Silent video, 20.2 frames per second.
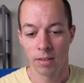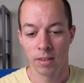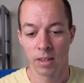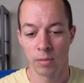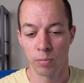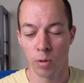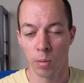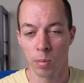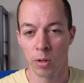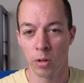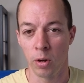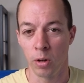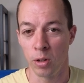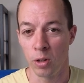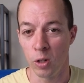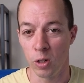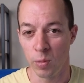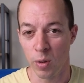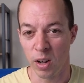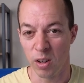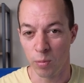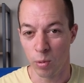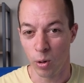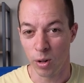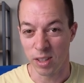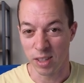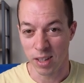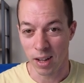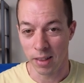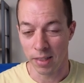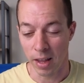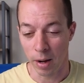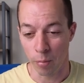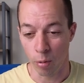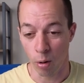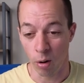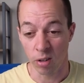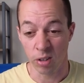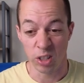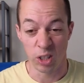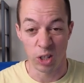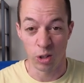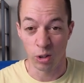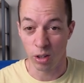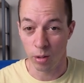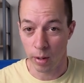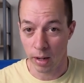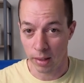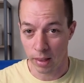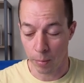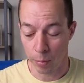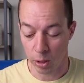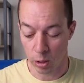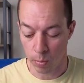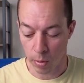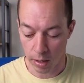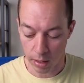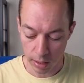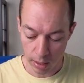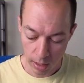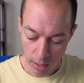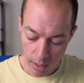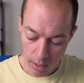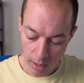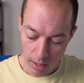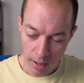there's probably not a huge amount of point selling that product because you're not going to make that much money.